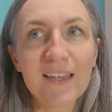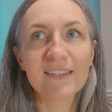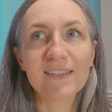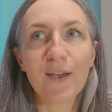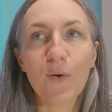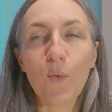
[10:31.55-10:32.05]

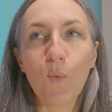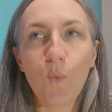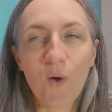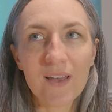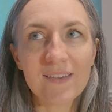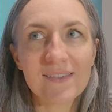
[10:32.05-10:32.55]
So
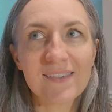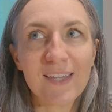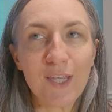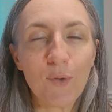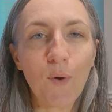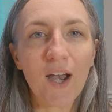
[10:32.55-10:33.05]
once
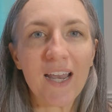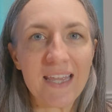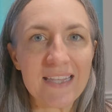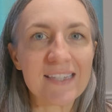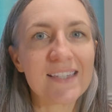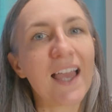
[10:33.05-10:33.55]
you are
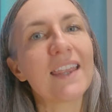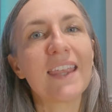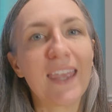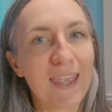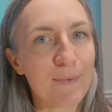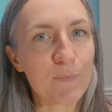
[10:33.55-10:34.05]
inside the
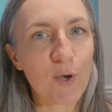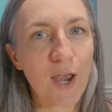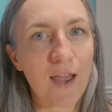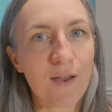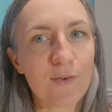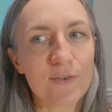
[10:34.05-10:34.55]

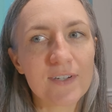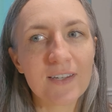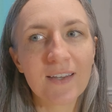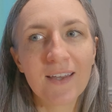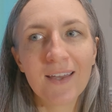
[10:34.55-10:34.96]
campground,